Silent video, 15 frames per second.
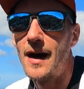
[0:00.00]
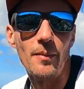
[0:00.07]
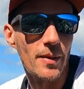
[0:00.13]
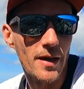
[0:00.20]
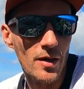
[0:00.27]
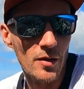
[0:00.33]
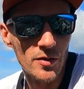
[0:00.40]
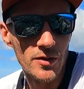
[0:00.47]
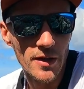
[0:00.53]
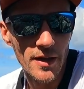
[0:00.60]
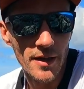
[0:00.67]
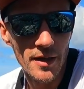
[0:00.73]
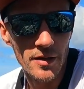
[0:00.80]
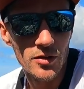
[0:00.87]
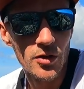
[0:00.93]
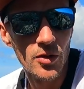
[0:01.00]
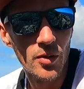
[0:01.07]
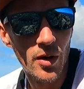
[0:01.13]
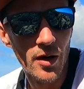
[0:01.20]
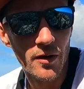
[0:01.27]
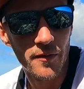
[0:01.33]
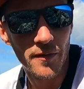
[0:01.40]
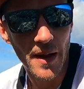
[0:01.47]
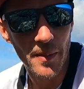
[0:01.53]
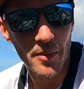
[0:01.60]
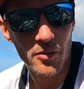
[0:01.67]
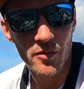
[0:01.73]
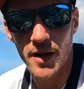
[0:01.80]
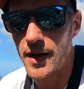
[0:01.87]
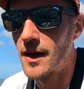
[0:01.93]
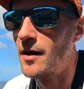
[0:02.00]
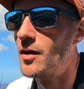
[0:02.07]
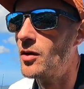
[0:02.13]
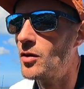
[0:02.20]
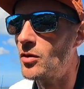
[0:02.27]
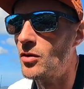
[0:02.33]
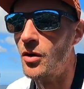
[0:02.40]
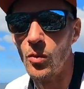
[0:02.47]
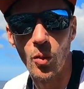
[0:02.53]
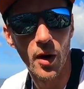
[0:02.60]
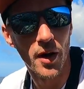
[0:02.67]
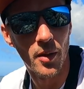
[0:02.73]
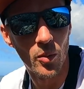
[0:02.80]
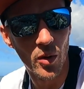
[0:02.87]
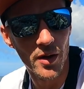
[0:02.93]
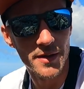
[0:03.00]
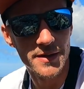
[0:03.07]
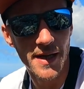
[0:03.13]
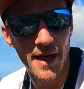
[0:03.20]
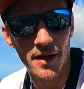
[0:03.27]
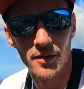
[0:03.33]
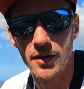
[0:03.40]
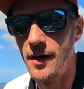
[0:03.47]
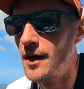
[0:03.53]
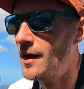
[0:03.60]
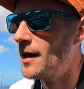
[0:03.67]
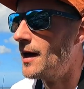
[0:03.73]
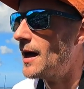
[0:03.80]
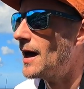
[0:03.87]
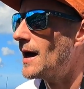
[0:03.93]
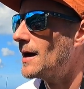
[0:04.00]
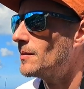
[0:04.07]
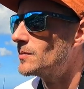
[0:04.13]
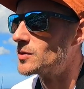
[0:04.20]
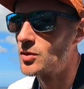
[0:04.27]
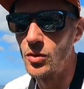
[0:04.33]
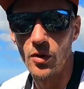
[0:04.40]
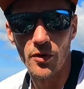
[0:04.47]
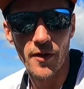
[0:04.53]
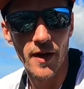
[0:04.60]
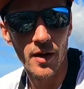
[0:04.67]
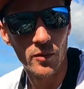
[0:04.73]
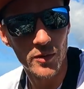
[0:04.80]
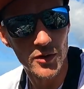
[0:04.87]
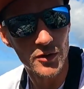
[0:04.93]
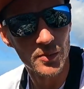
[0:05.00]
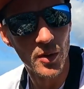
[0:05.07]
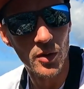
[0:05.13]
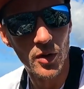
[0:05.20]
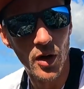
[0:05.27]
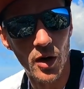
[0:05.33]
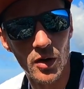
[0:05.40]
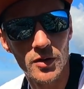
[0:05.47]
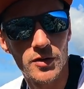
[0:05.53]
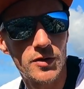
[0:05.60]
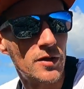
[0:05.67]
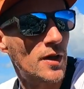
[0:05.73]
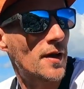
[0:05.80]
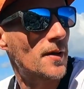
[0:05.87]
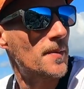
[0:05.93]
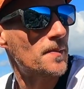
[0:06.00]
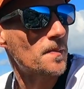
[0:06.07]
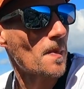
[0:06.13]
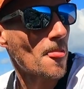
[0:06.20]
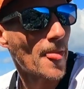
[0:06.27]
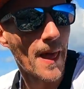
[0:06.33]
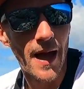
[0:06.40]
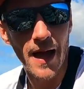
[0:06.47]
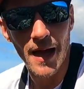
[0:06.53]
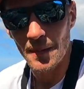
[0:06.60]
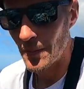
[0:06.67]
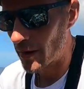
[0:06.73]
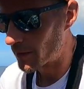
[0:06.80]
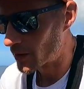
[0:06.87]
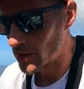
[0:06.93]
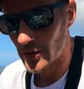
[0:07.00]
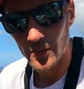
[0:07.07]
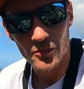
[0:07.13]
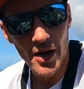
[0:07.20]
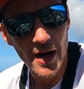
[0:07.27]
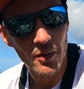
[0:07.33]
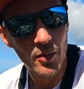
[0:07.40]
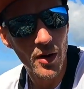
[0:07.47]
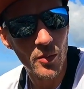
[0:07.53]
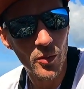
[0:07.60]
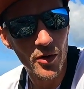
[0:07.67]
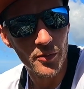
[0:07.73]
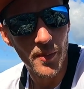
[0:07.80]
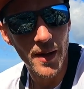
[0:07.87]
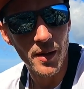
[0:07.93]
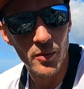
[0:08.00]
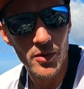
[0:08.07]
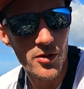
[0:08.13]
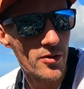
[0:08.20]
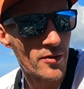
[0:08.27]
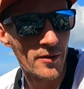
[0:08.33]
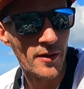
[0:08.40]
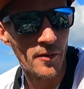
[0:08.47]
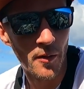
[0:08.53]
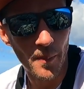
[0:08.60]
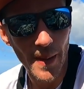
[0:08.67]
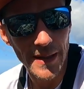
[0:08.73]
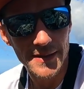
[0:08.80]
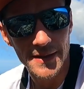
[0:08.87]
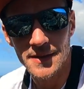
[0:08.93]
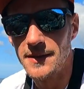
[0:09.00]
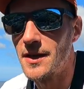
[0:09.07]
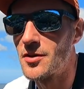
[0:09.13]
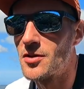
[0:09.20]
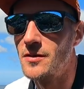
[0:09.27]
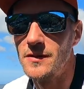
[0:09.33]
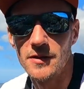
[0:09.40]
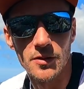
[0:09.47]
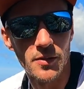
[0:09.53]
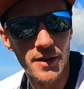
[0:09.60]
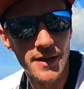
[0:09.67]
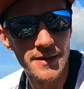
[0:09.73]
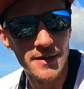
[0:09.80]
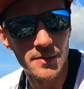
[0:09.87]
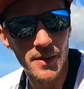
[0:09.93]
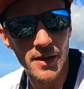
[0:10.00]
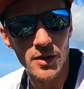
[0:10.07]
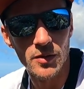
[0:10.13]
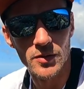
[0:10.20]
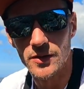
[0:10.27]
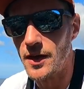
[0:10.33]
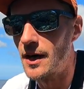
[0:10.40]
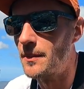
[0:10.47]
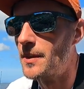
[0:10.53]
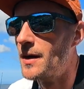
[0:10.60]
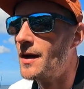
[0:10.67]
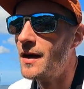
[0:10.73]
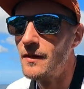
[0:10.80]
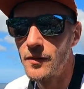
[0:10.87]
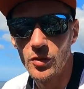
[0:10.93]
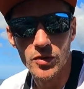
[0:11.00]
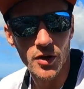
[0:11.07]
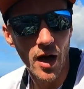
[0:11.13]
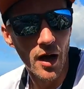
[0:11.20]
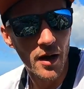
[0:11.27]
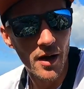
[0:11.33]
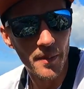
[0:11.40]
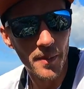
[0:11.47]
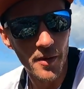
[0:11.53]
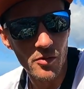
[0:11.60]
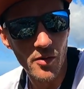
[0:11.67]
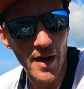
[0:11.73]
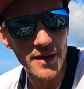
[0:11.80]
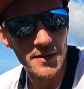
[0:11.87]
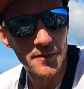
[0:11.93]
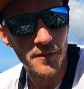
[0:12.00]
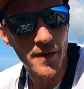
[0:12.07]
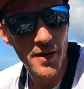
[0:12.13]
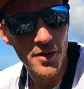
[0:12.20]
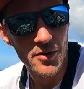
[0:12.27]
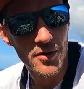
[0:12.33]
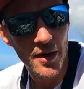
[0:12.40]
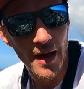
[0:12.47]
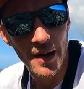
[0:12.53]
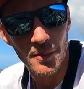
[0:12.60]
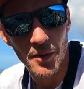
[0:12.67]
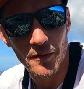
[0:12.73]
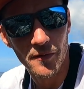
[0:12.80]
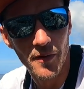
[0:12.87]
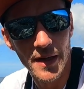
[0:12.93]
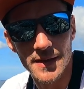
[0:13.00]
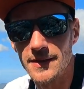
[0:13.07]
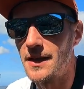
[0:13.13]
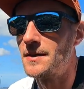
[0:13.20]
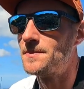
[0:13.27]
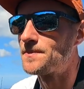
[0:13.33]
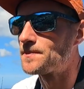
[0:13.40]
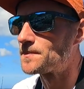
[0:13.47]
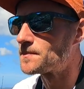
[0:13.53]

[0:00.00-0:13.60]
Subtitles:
I'll be using a two hook flapper rig or a one up one down sort of thing with small hooks. I've got some ragworm with me, which isn't in the best condition, so it needs to be used up. I've also got a couple of razor fish out my freezer.